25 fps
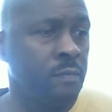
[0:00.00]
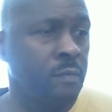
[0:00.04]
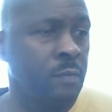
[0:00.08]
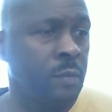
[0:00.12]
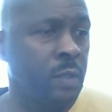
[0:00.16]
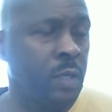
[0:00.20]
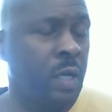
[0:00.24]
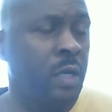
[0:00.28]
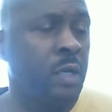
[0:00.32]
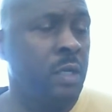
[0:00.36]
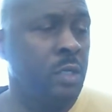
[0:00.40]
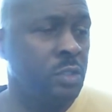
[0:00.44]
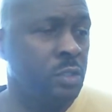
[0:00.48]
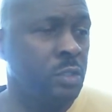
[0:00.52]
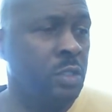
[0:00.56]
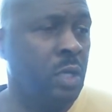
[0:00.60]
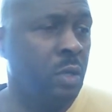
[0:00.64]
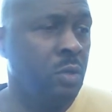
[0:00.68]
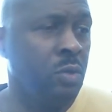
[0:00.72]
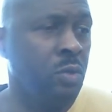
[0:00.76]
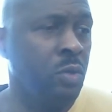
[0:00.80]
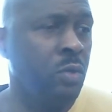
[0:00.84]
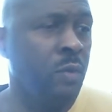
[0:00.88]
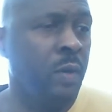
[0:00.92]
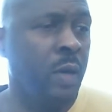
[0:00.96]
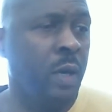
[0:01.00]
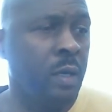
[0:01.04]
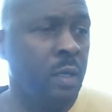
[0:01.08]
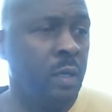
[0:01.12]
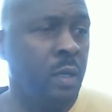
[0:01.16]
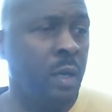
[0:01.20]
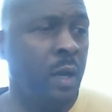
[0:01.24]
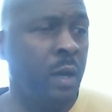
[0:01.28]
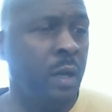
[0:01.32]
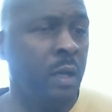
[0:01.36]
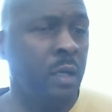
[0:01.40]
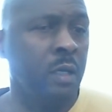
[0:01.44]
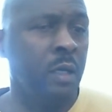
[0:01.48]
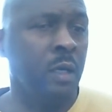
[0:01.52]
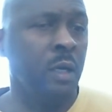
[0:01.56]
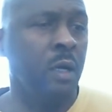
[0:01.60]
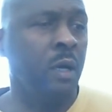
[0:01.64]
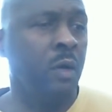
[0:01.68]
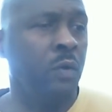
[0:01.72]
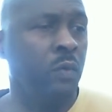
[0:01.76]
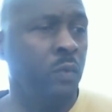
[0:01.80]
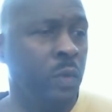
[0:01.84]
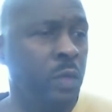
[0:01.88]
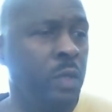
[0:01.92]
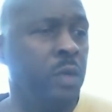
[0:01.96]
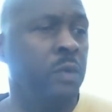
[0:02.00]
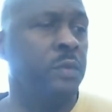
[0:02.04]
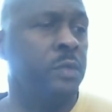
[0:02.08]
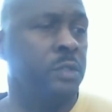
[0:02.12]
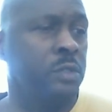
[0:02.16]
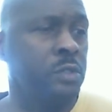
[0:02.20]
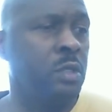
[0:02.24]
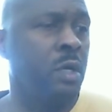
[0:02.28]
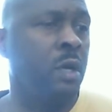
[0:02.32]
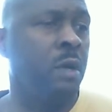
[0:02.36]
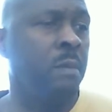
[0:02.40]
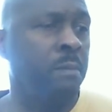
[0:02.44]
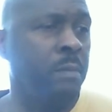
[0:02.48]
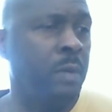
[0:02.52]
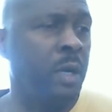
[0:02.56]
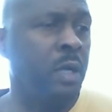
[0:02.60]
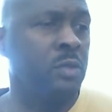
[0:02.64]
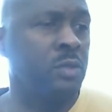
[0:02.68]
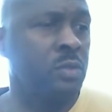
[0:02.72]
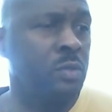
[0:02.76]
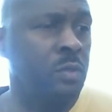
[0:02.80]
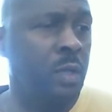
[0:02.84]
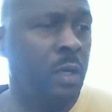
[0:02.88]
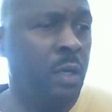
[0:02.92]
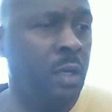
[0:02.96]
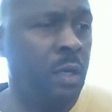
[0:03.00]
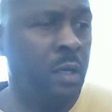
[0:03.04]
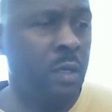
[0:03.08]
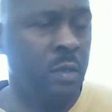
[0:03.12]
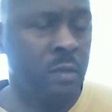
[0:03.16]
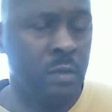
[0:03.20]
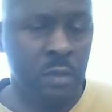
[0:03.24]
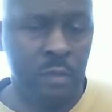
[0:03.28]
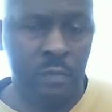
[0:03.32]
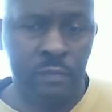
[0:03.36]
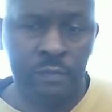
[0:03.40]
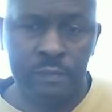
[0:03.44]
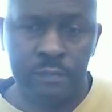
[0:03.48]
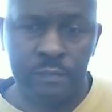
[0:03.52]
That is, Yahuwah our God will return back to earth.